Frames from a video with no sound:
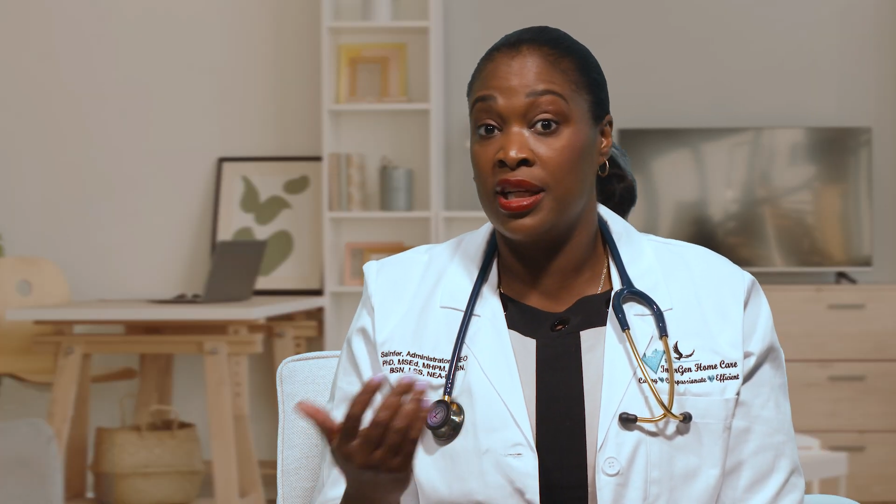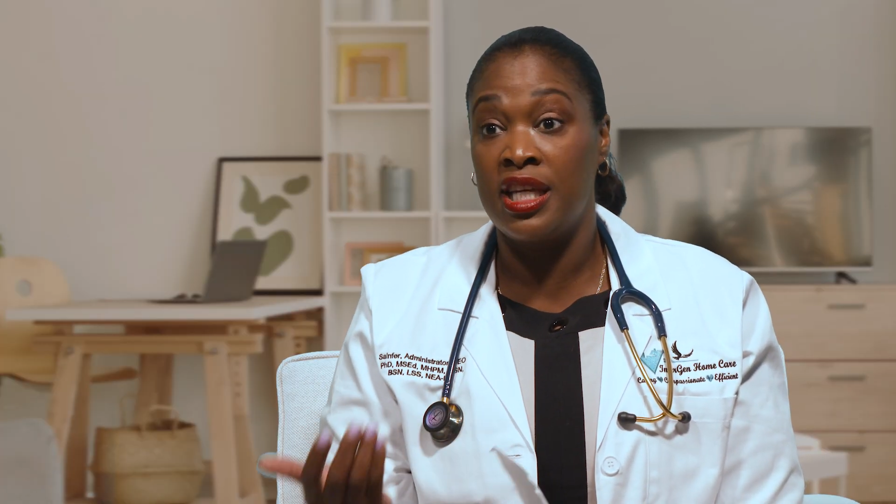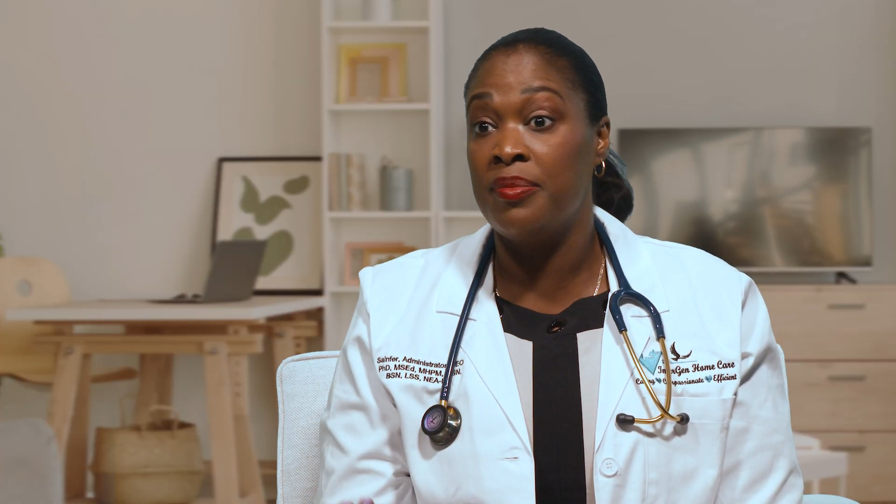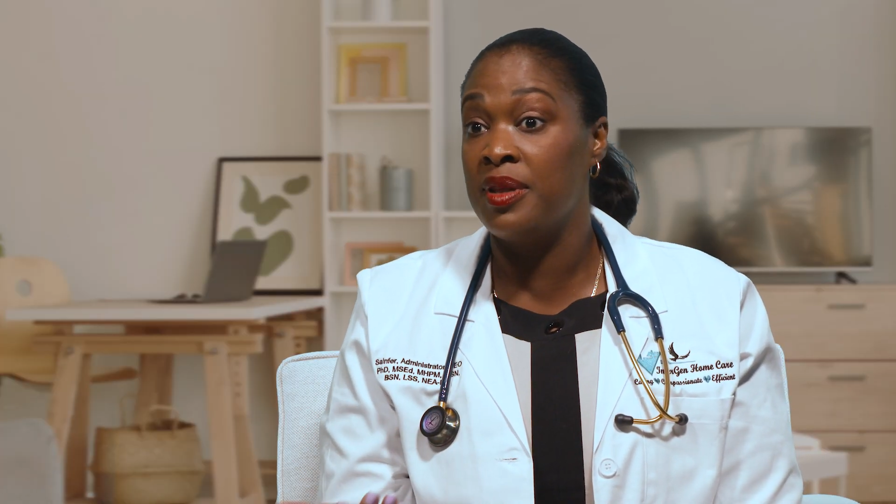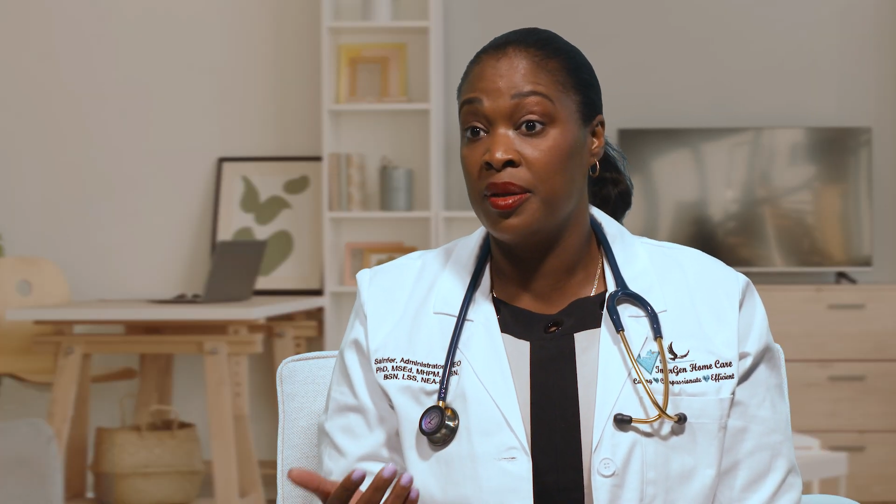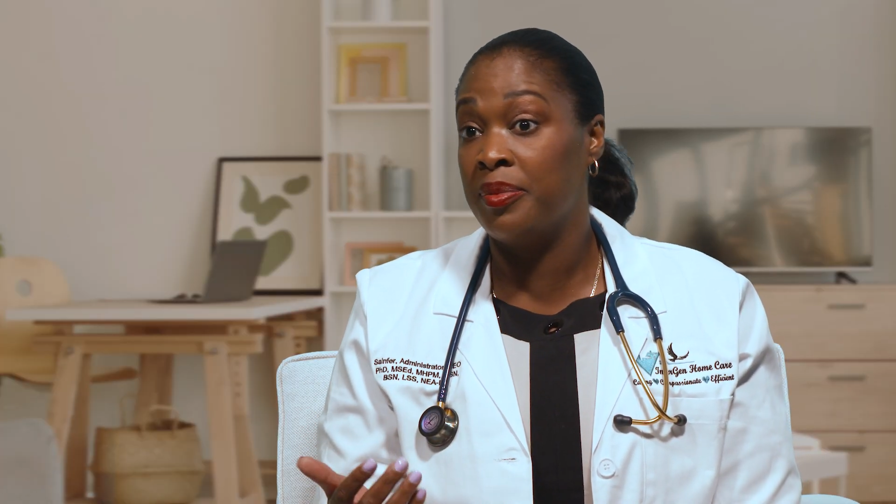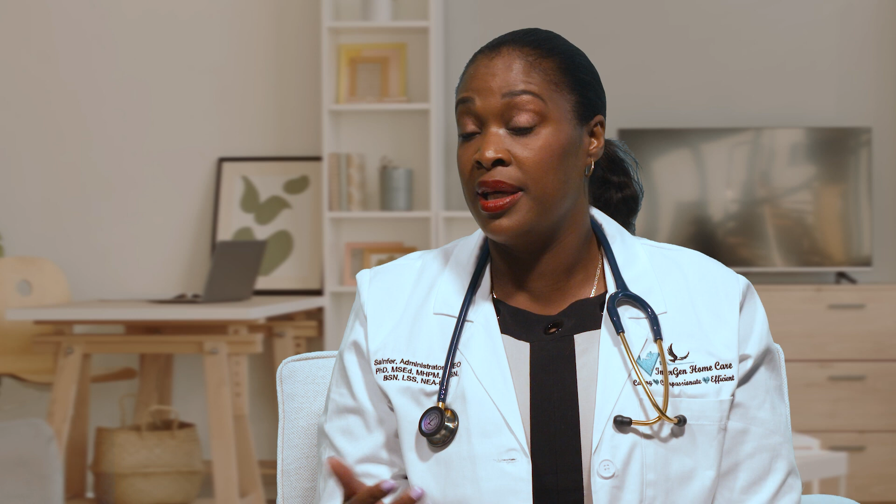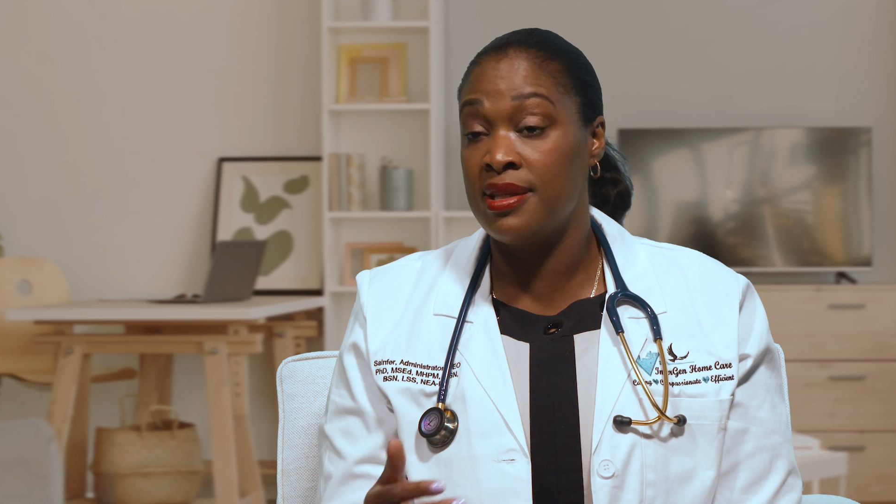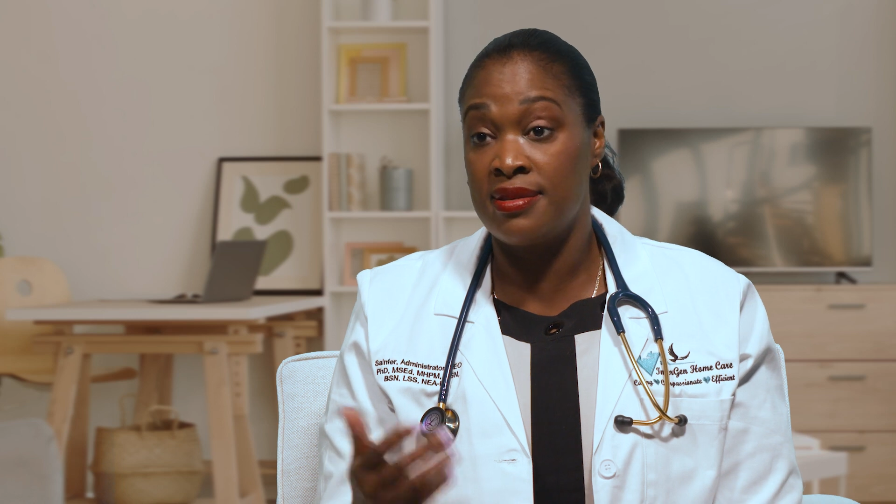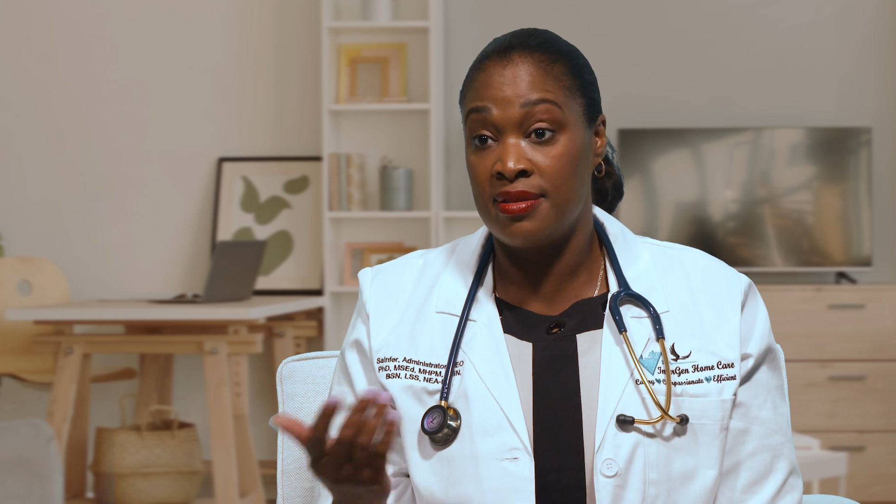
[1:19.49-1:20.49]
keeping the
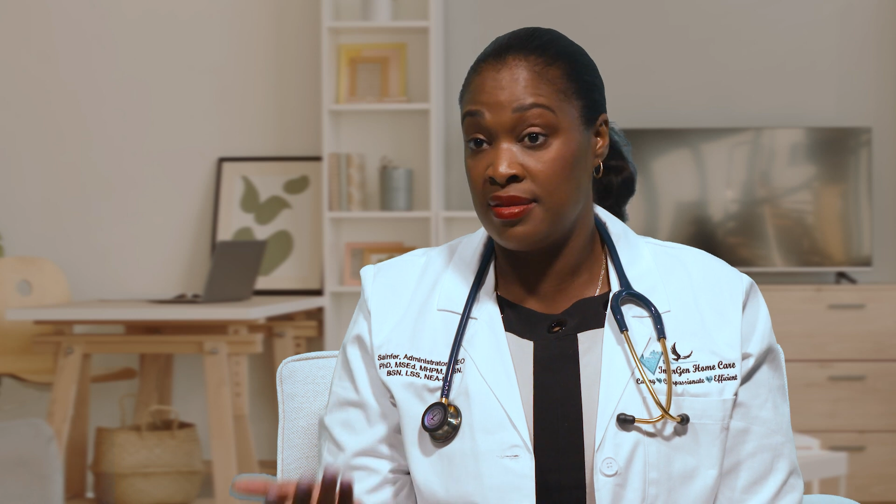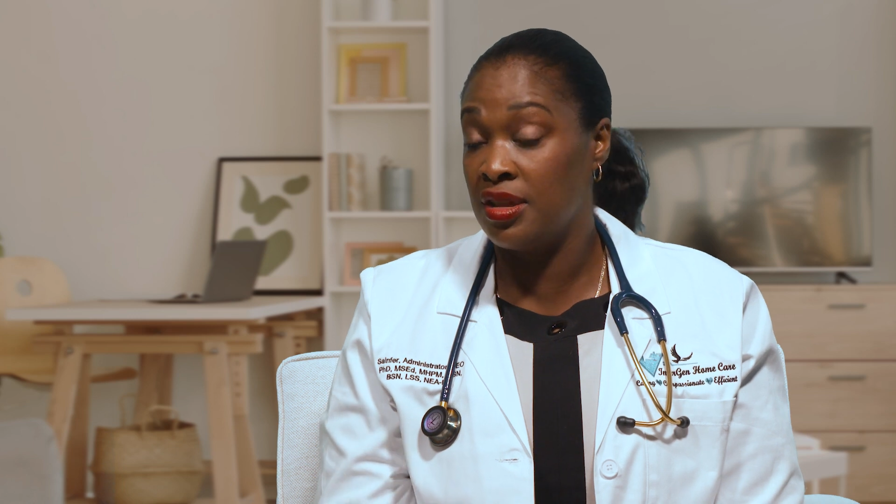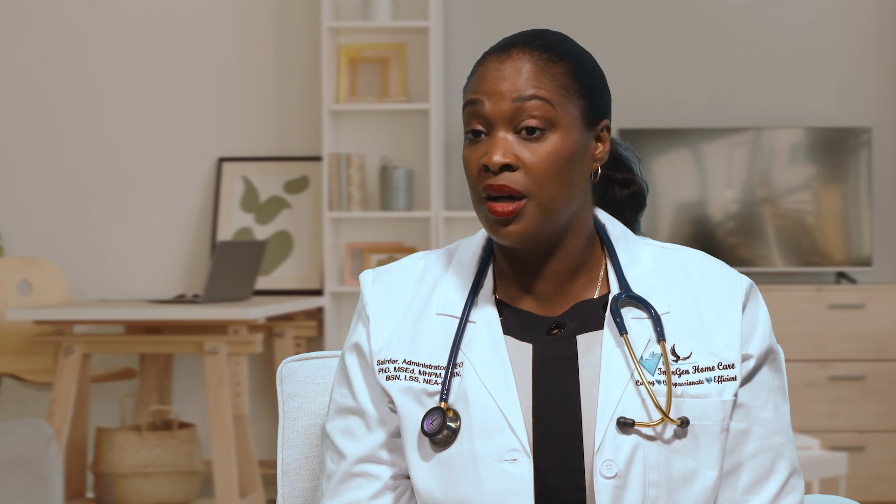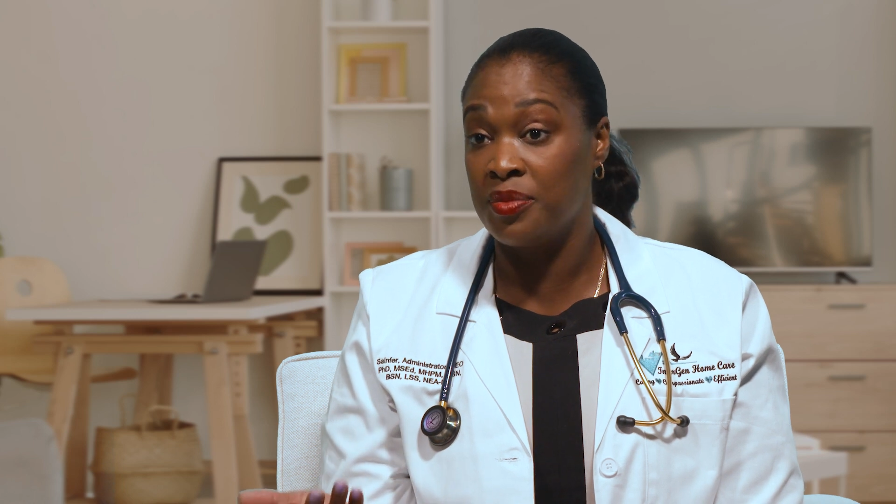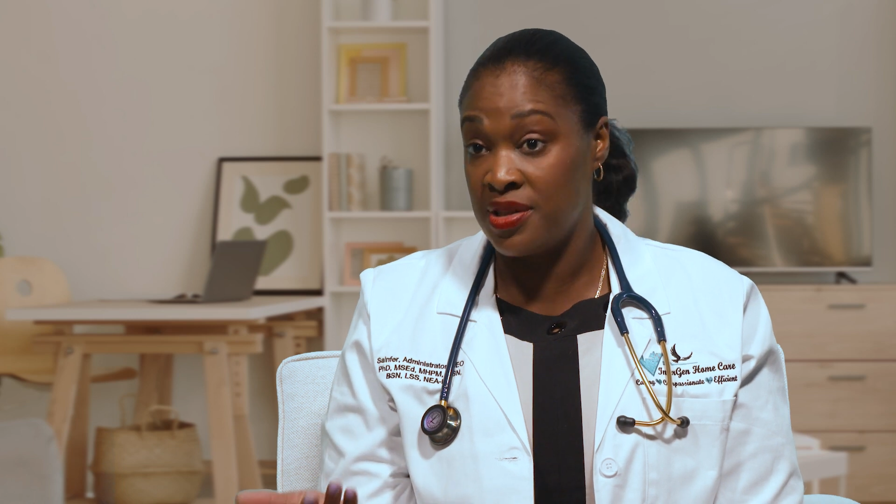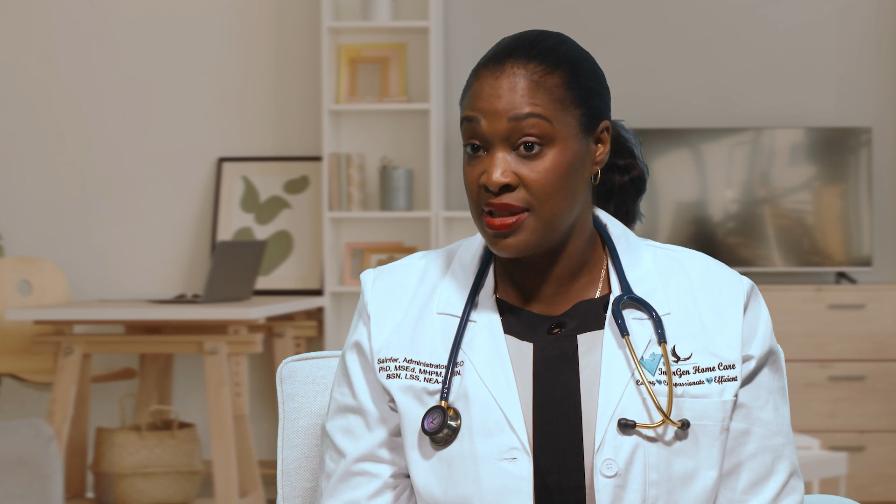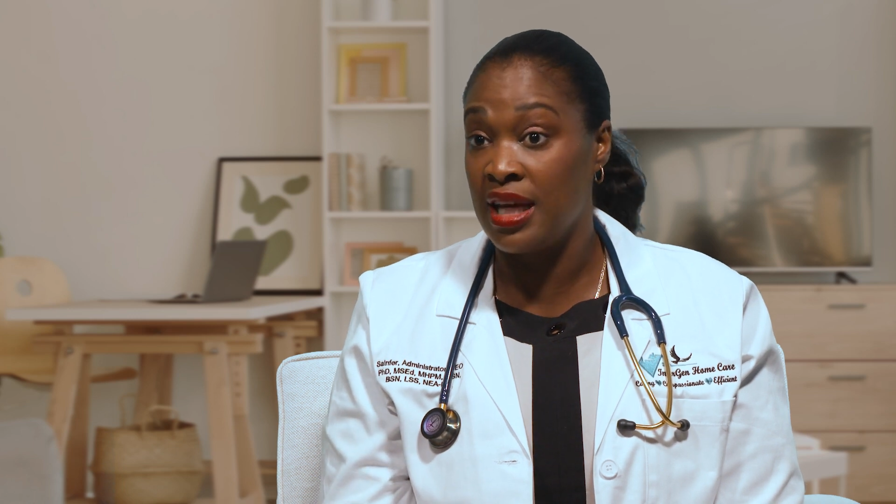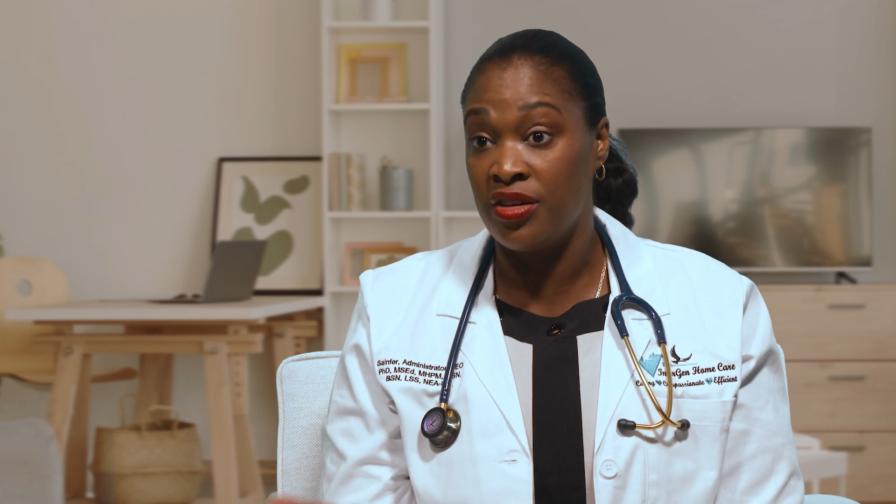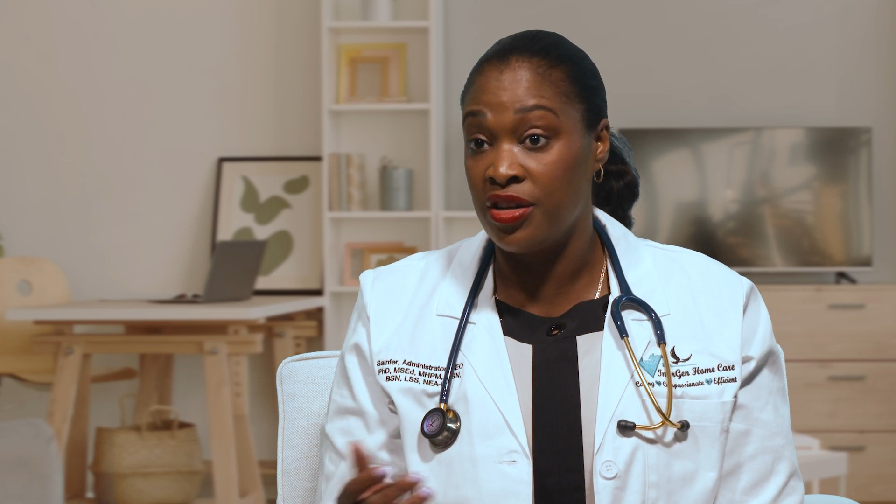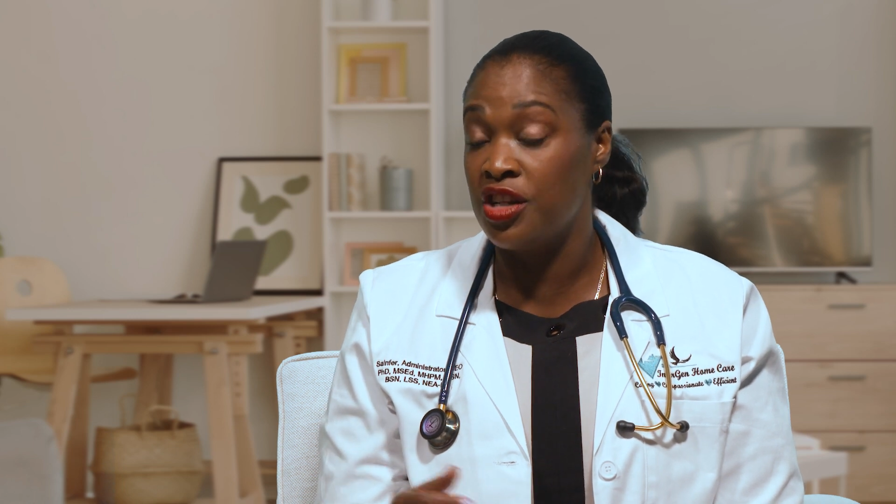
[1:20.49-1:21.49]
place up to standard.